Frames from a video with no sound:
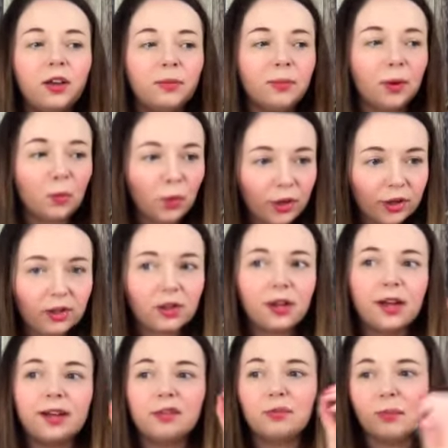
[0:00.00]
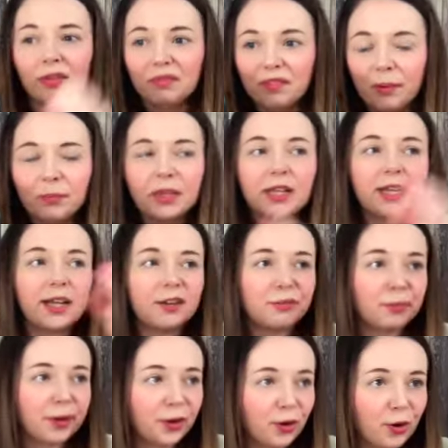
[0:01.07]
my work life, my family life,
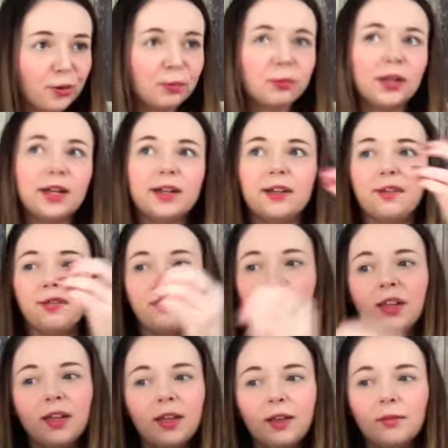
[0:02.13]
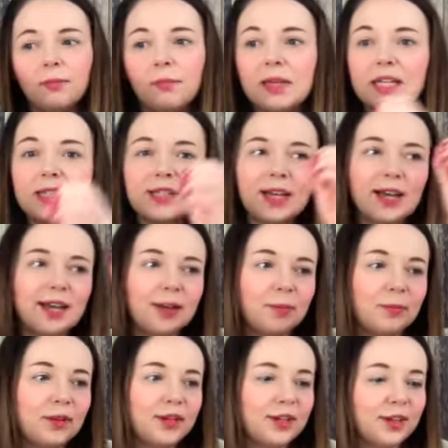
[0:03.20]
my home life, me time,
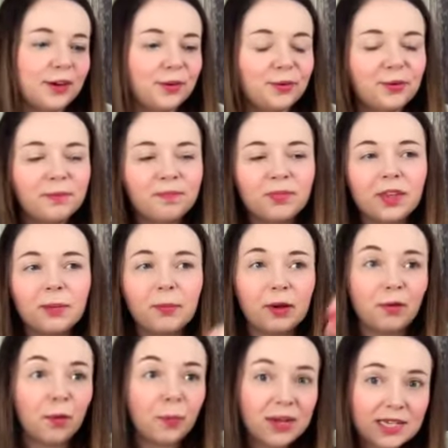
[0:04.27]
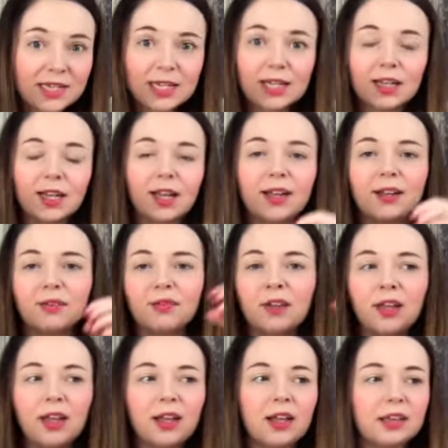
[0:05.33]
you know, my romantic life.
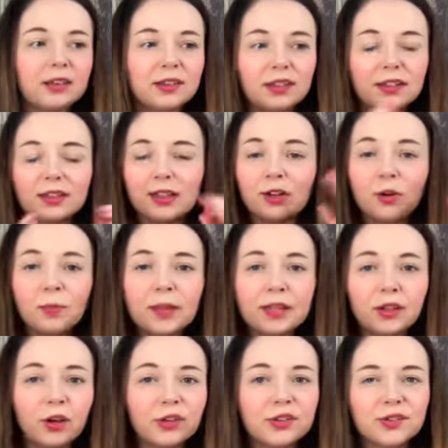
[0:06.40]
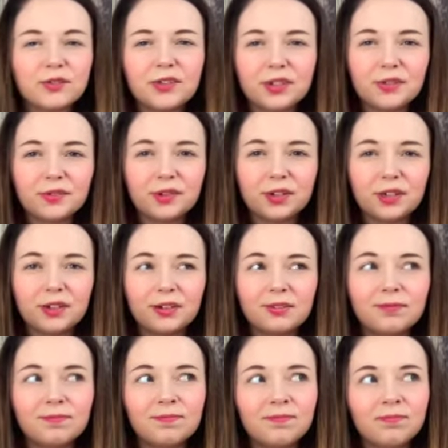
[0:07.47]
there could be lots of different